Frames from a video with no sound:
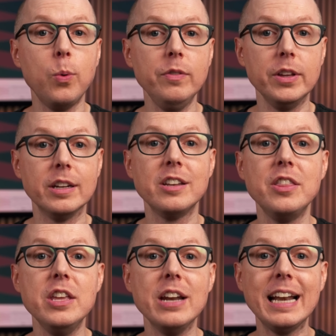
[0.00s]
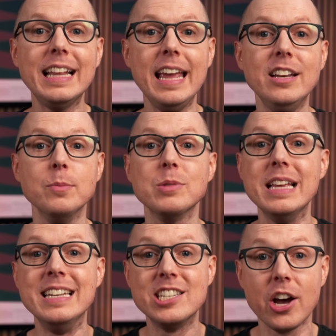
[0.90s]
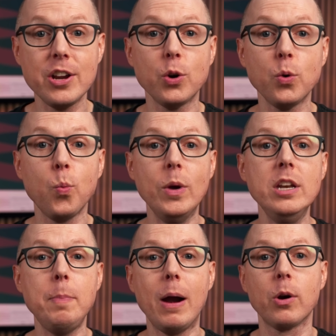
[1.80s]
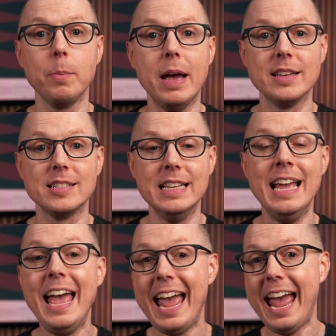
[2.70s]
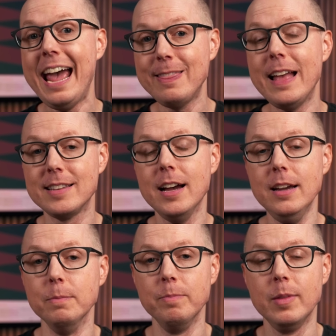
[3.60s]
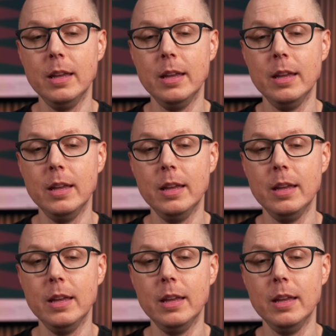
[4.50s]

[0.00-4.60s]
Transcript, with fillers: equivalent to the United Kingdom's entire wind power capacity at that time.